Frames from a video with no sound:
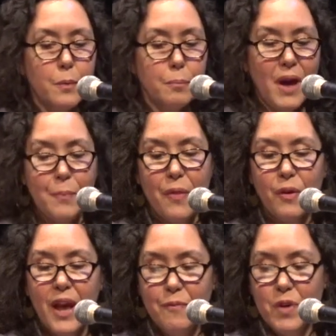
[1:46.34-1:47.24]
My mother
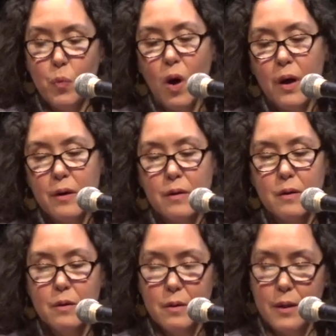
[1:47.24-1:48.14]
gave me
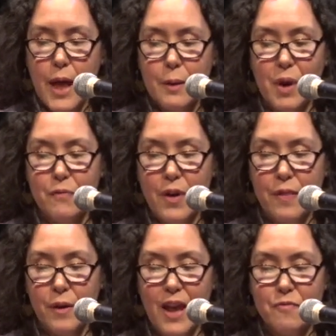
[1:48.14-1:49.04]
water, and my
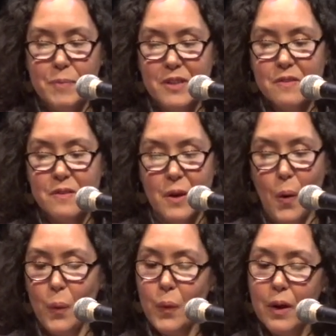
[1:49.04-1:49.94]
father gave me snow.